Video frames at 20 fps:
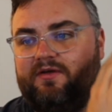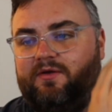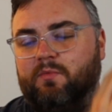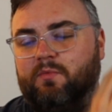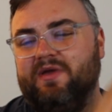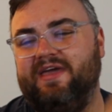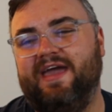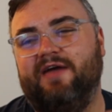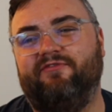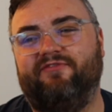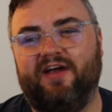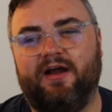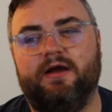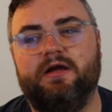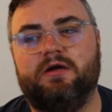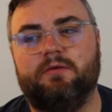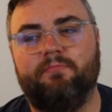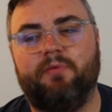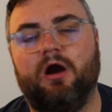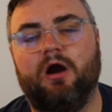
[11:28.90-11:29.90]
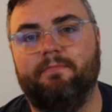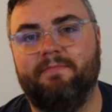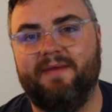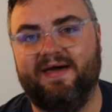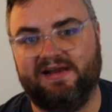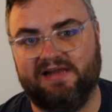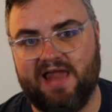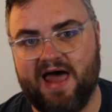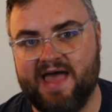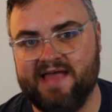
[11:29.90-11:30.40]
We get very
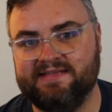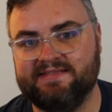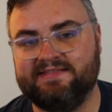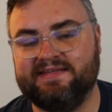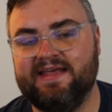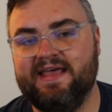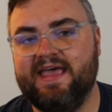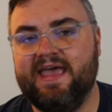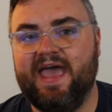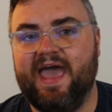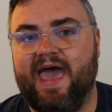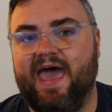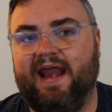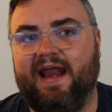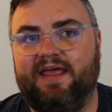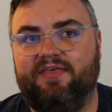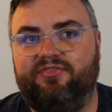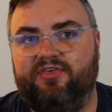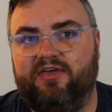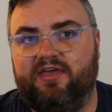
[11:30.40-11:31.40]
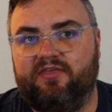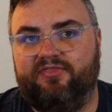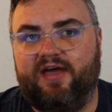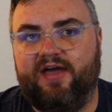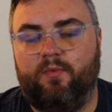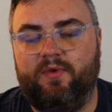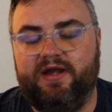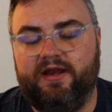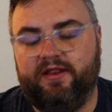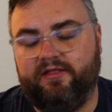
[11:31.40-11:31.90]
compartmentalized. And I think
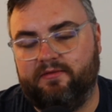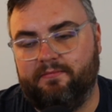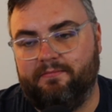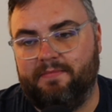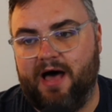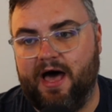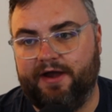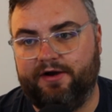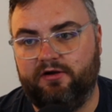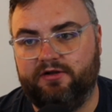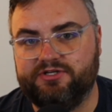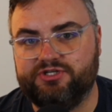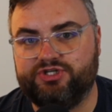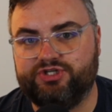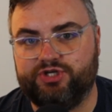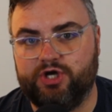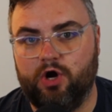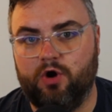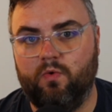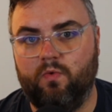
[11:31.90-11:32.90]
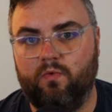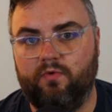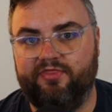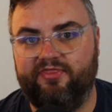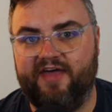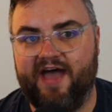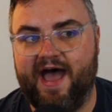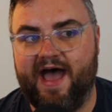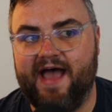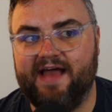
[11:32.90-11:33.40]
that we need to model and show
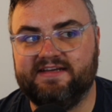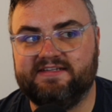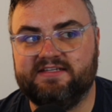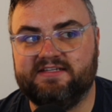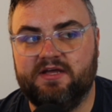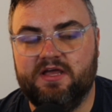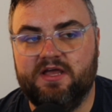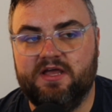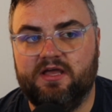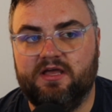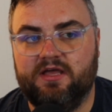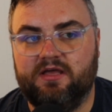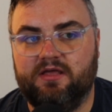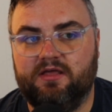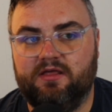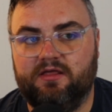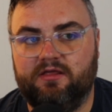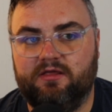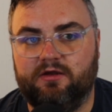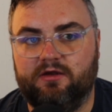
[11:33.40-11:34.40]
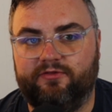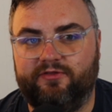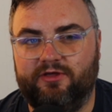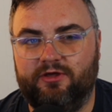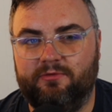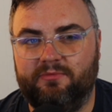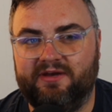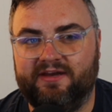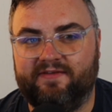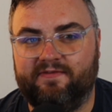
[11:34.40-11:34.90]
that the
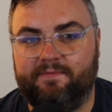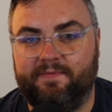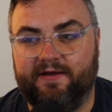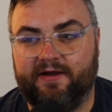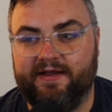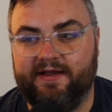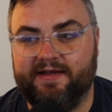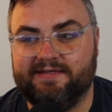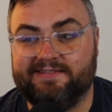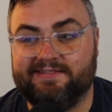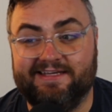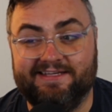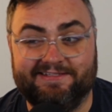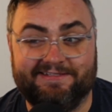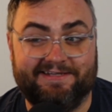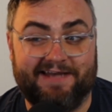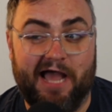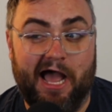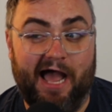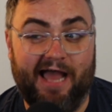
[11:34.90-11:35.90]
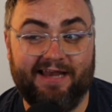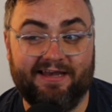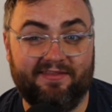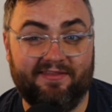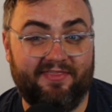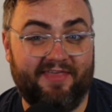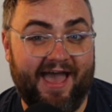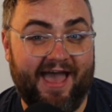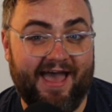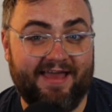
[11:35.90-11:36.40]
human experience is not
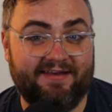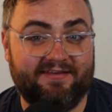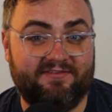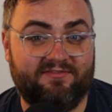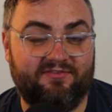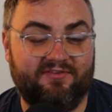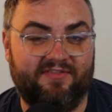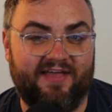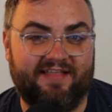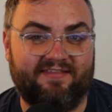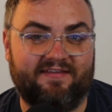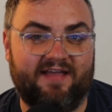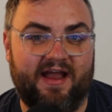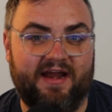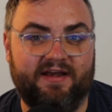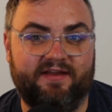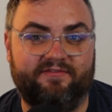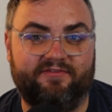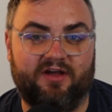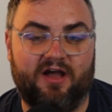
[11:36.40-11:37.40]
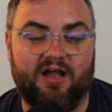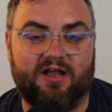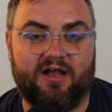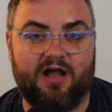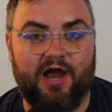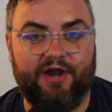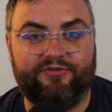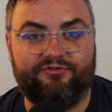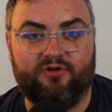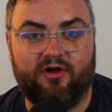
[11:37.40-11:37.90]
that. That's kind of a
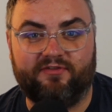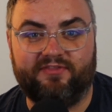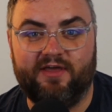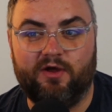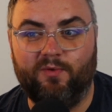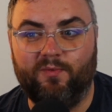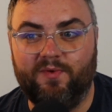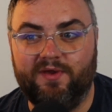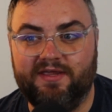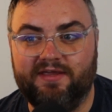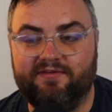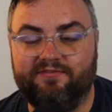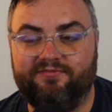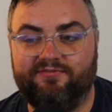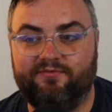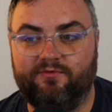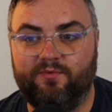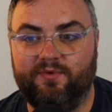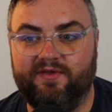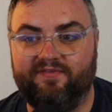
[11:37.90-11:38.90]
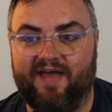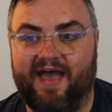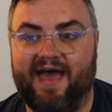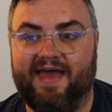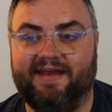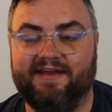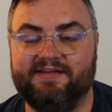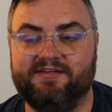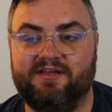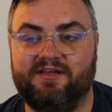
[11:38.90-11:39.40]
construct that we've
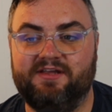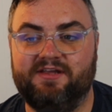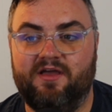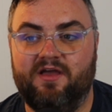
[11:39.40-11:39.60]
added,